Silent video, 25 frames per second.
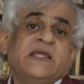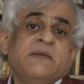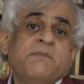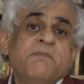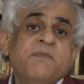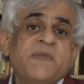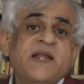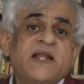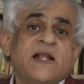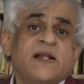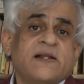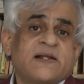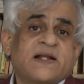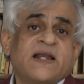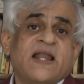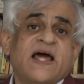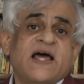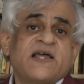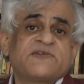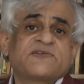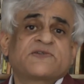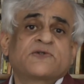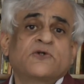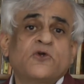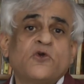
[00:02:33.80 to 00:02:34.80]
The middle
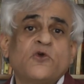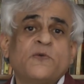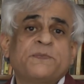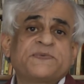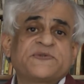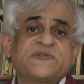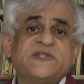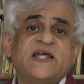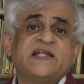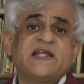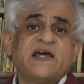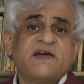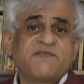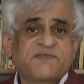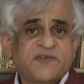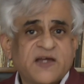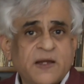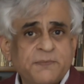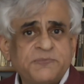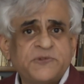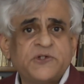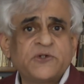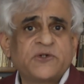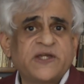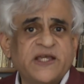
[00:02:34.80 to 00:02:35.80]
class groups that
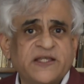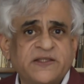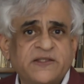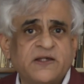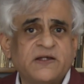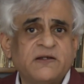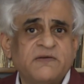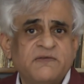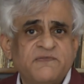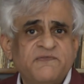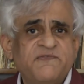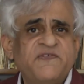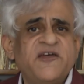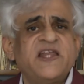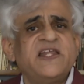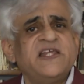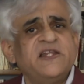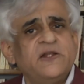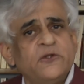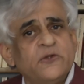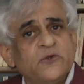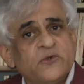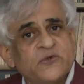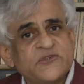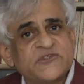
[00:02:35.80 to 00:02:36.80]
have come together
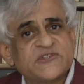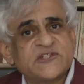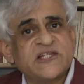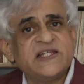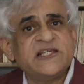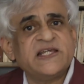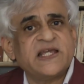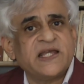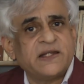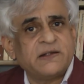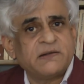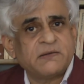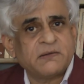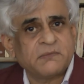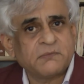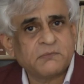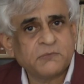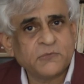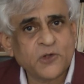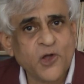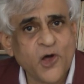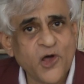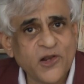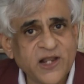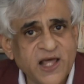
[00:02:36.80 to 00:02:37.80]
very loosely and
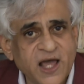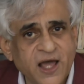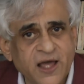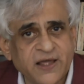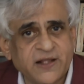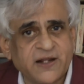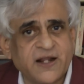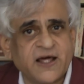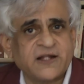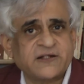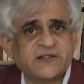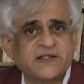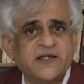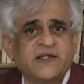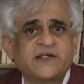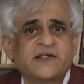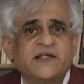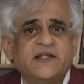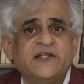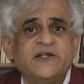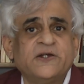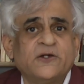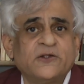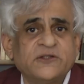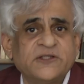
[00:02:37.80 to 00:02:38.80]

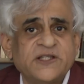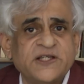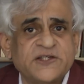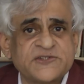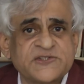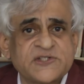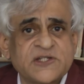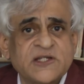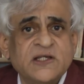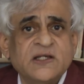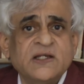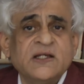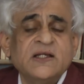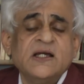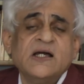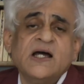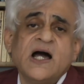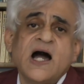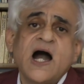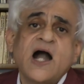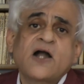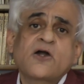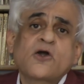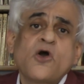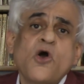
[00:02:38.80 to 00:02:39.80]
non-hierarchically on this
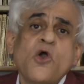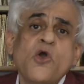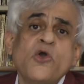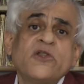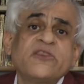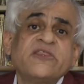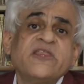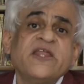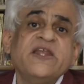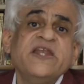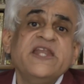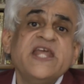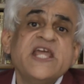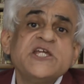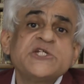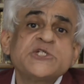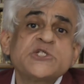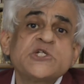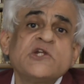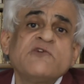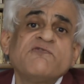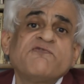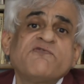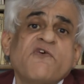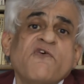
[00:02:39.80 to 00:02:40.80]
are called the
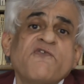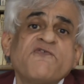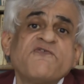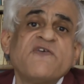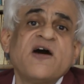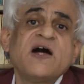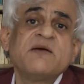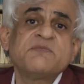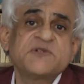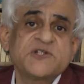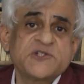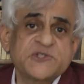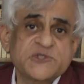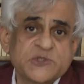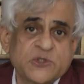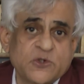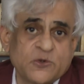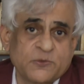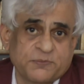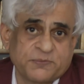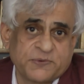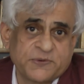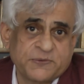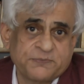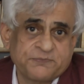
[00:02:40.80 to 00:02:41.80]
Nation for Farmers
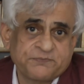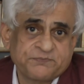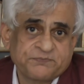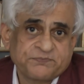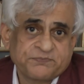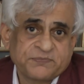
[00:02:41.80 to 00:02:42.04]
Group.